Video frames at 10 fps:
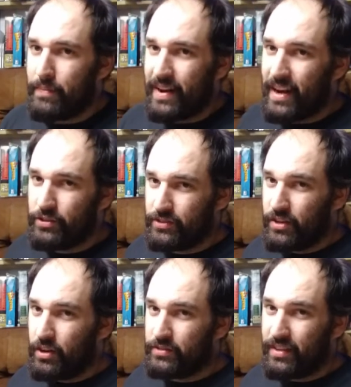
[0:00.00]
it might
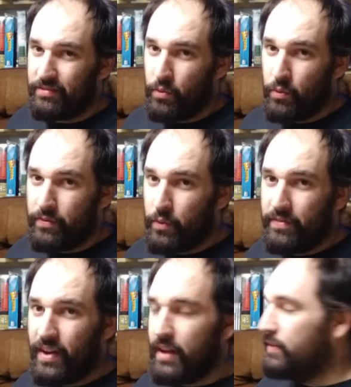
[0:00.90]
actually cost like 40,
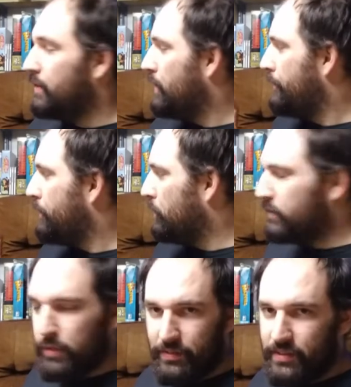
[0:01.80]
45,
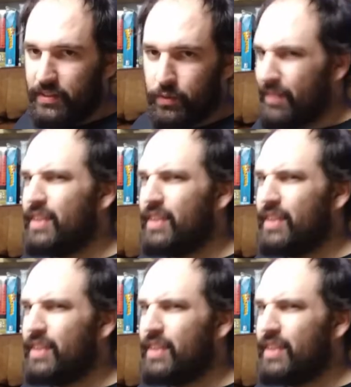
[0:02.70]
which is what I've seen this for.